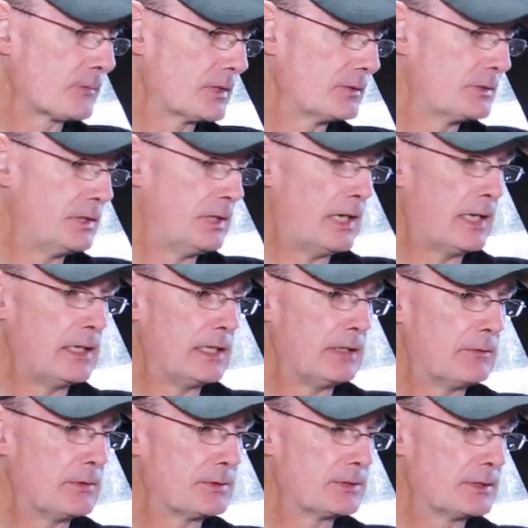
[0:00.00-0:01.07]
GA
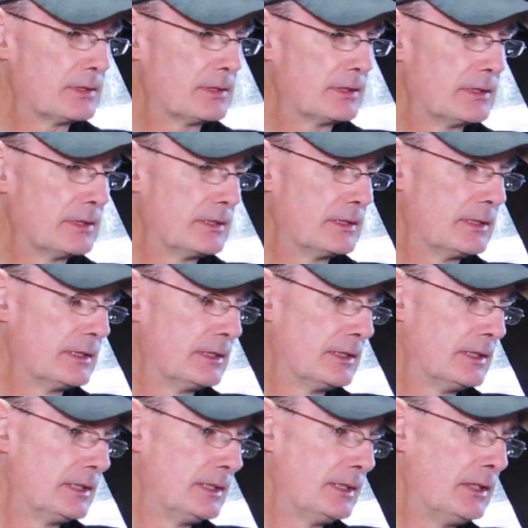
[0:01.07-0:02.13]
levers.
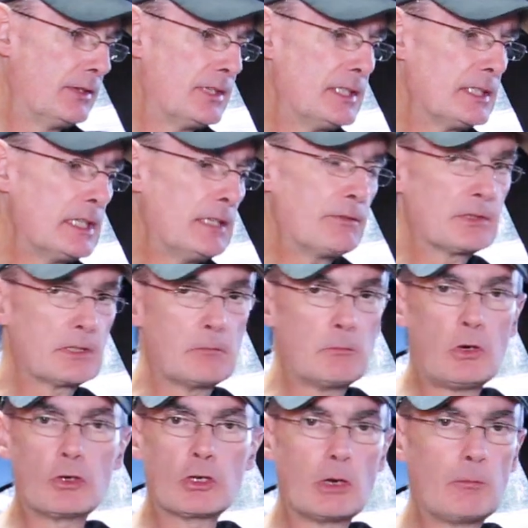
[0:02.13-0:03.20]
These levers are
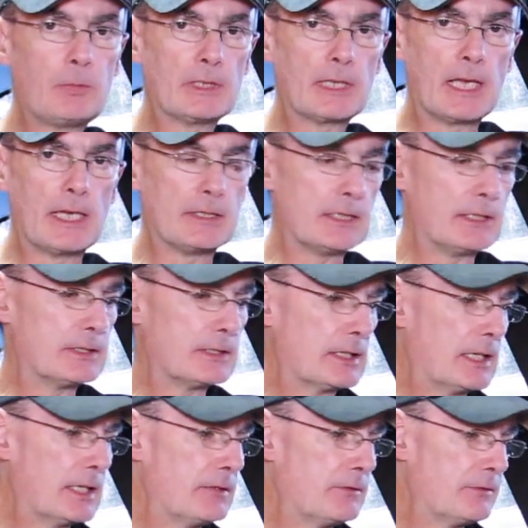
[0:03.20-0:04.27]
more complicated
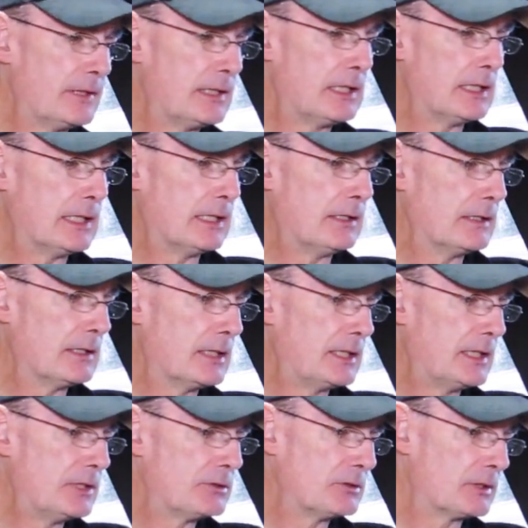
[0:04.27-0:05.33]
and fiddly and
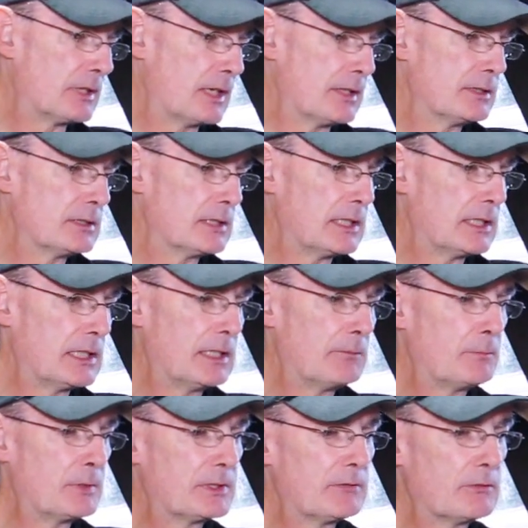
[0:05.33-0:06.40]
intricate,
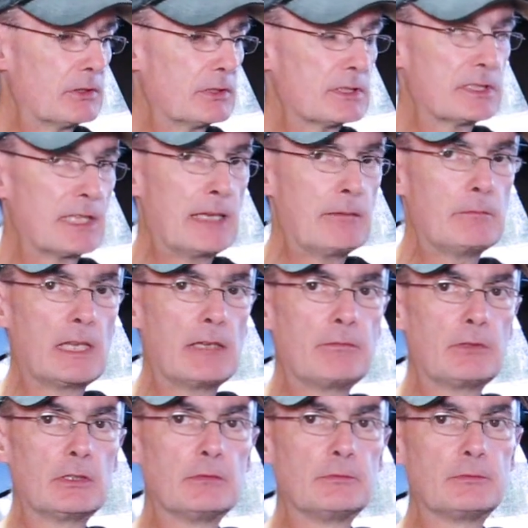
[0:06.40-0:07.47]
but they've got the same
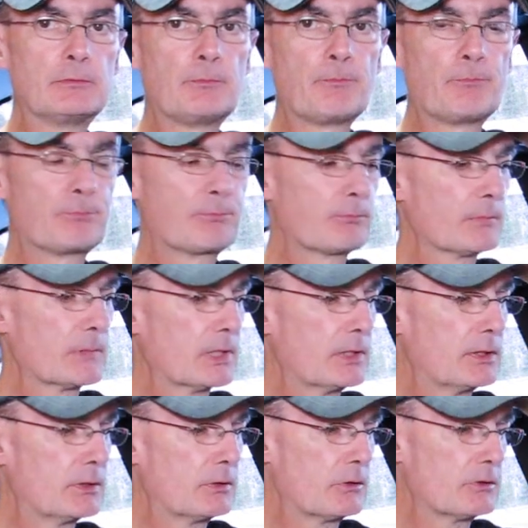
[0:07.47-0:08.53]
level of
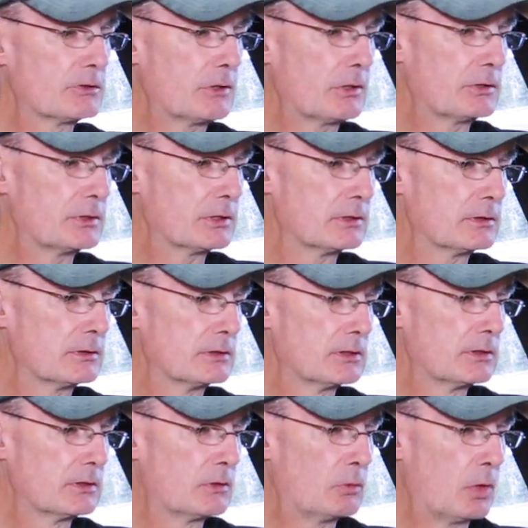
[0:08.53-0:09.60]
construction
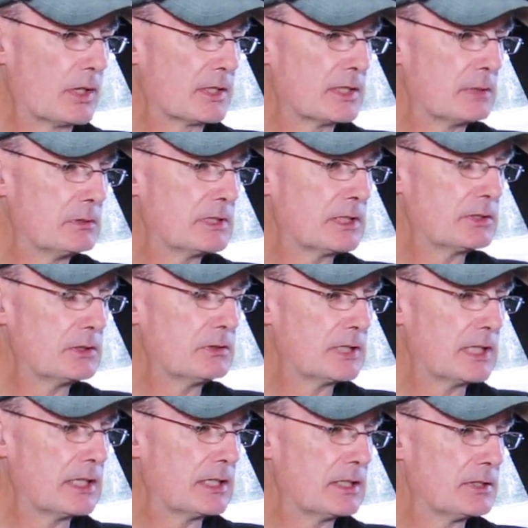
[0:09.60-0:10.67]
quality, which I do
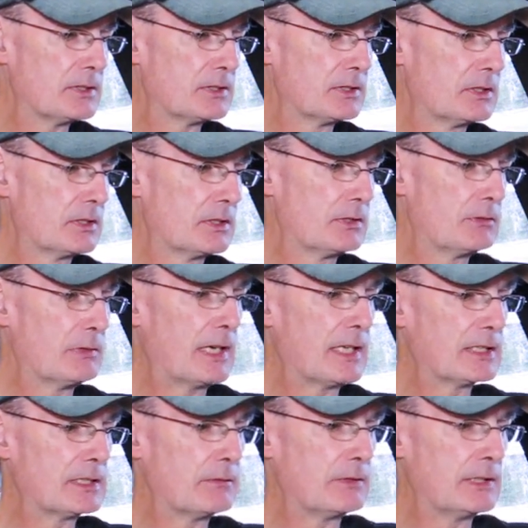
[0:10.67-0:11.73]
think is
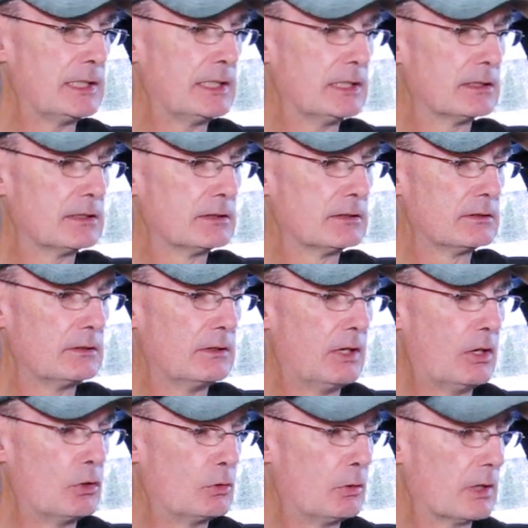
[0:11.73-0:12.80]
relatively
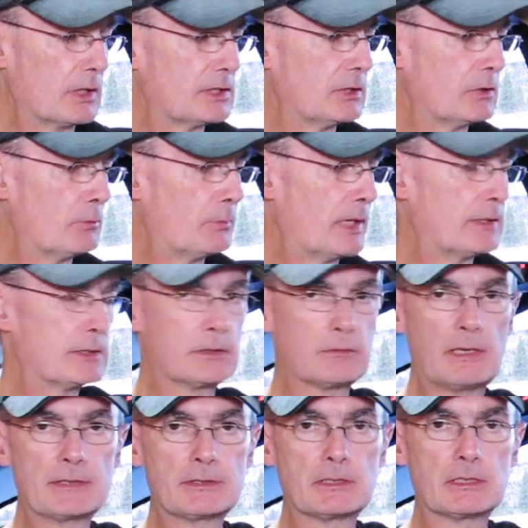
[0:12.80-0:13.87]
low quality compared to the
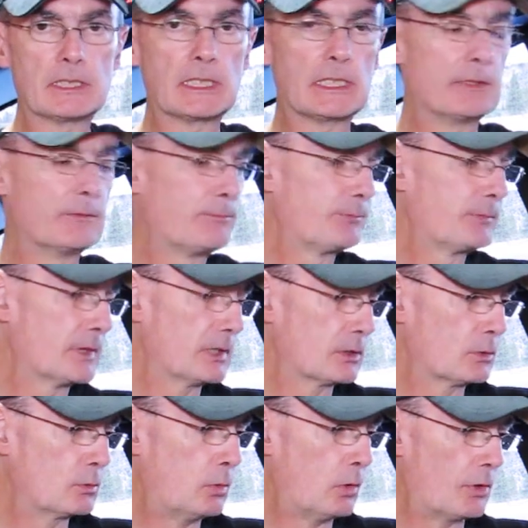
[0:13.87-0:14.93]
rest of the
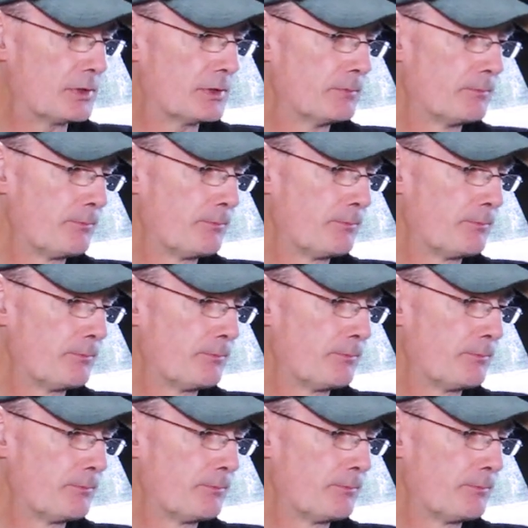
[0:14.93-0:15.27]
quad.